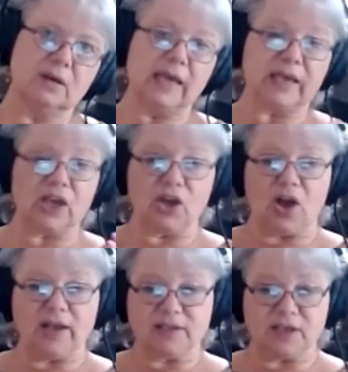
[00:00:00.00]
It can
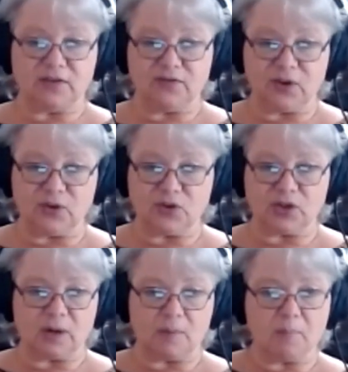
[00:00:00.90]
cause
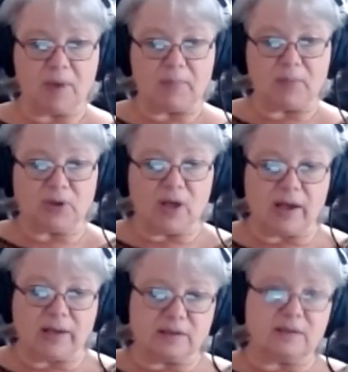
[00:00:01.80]
confusion, memory
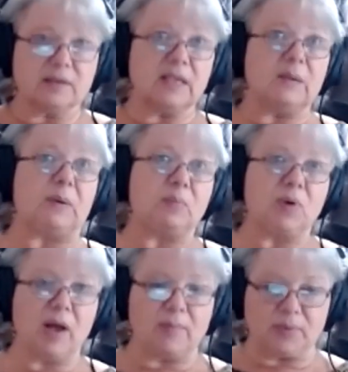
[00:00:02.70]
loss, sleeping
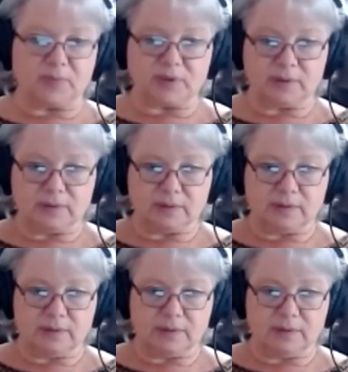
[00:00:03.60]
problems.
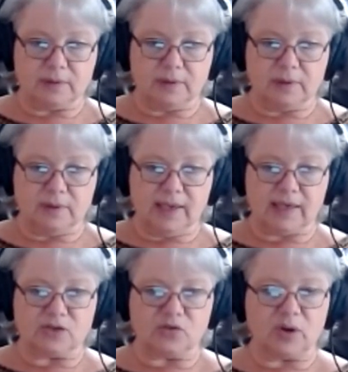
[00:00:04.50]

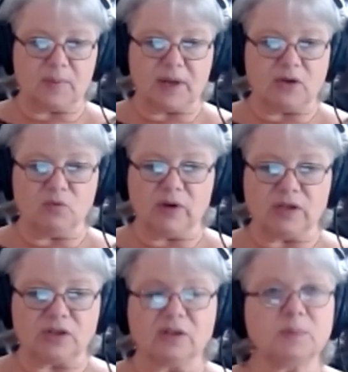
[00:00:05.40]
extreme and
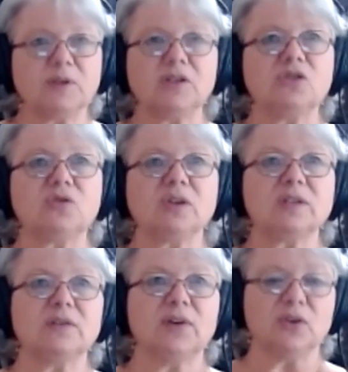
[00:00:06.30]
unreasonable
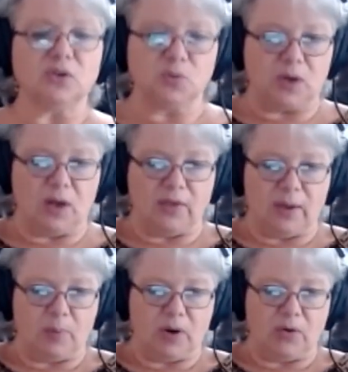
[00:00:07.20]
distrust of others. We call
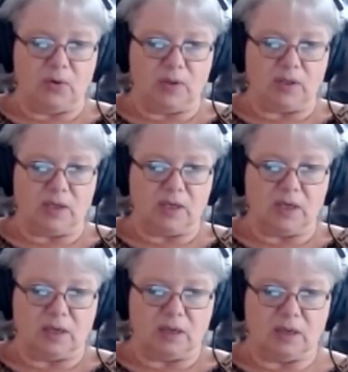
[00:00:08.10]
that paranoid
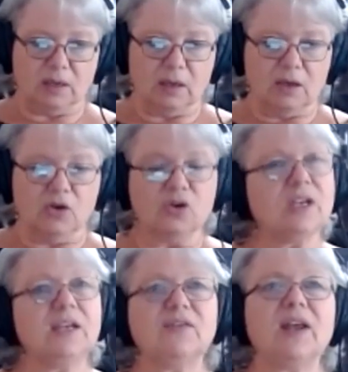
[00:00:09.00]
thinking. You
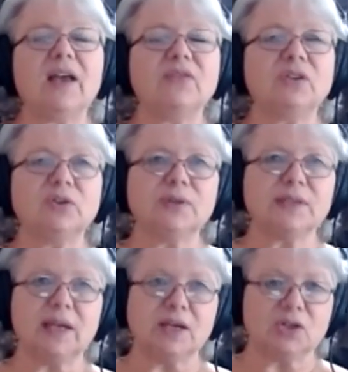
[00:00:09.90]
can even have
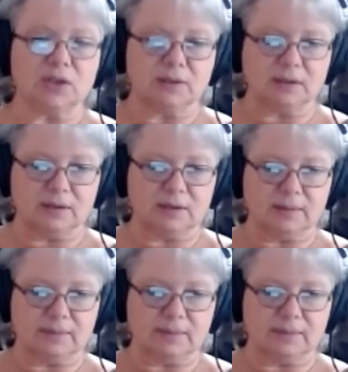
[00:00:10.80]
hallucinations.